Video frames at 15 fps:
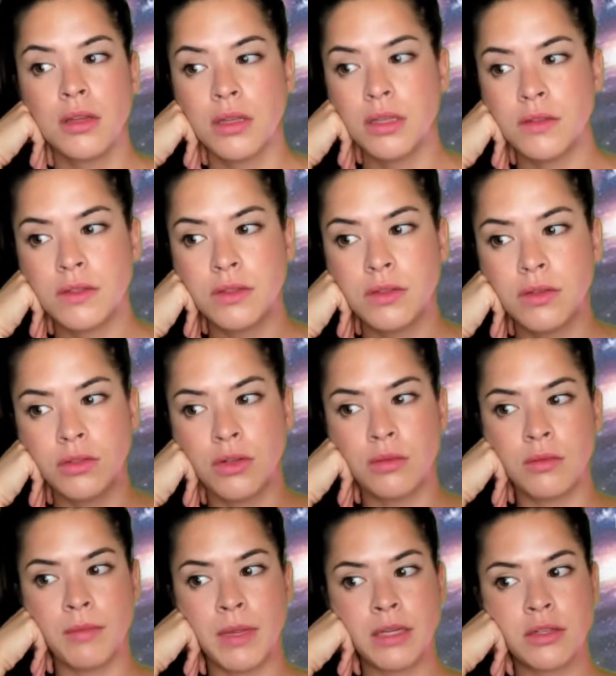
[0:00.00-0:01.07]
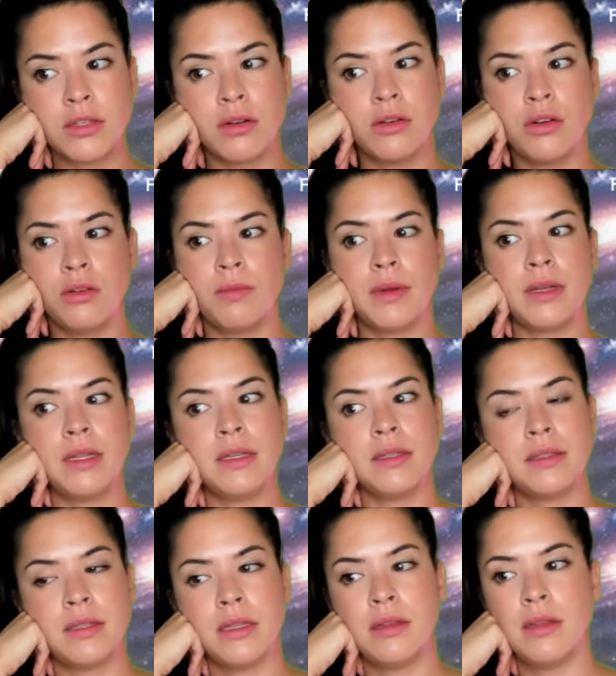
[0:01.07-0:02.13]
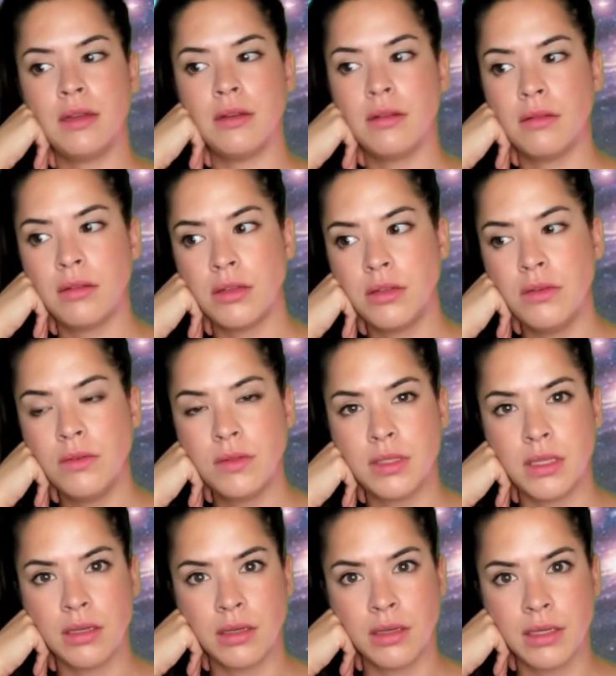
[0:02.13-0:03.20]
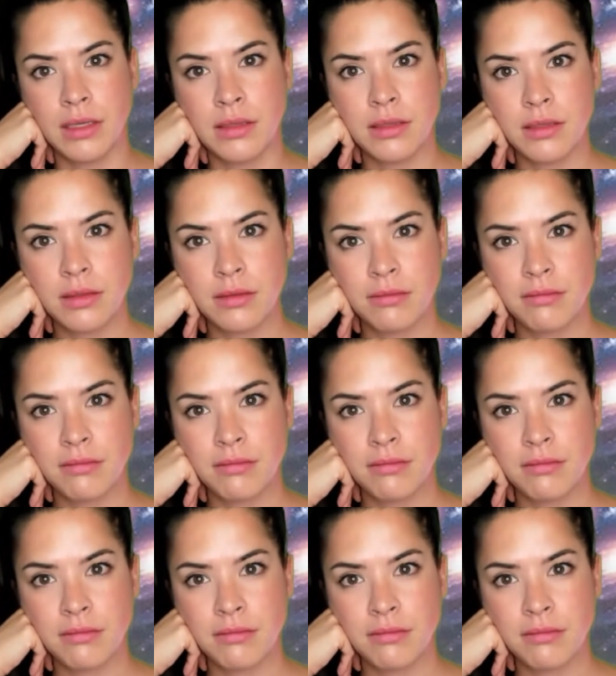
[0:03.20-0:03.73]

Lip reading: And so don't make sure nobody is in there using it.